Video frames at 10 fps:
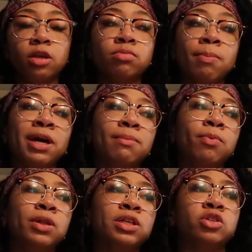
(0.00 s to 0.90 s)
probably got a
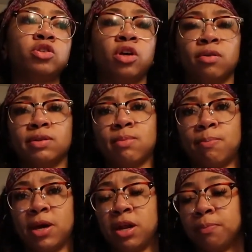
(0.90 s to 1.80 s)
point to show y'all the rest of my
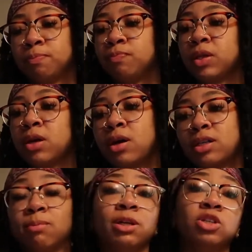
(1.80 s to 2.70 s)
painting.
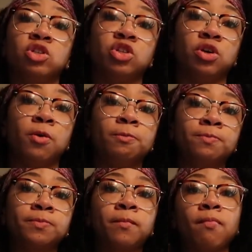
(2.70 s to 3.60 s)
Because I'm about to just chill
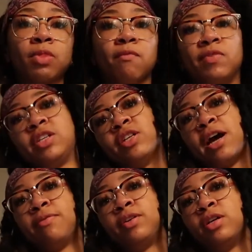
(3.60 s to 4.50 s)
and finish
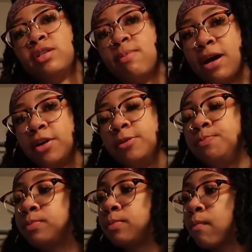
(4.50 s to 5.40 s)
that. It really doesn't matter.
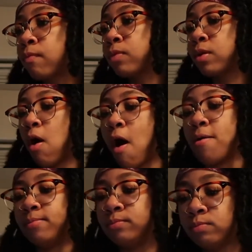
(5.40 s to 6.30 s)

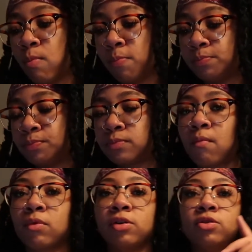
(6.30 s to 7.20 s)
Um,
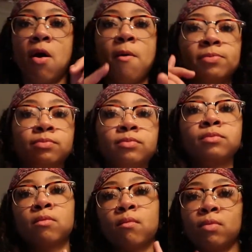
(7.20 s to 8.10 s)
so,
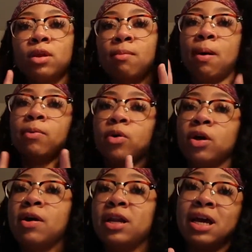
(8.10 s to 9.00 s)
I'm probably going to
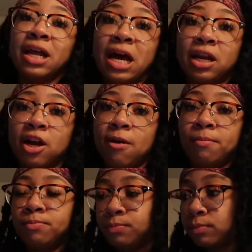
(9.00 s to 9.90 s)
go ahead and head out of
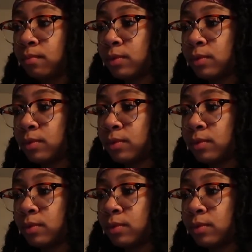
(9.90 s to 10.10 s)
here.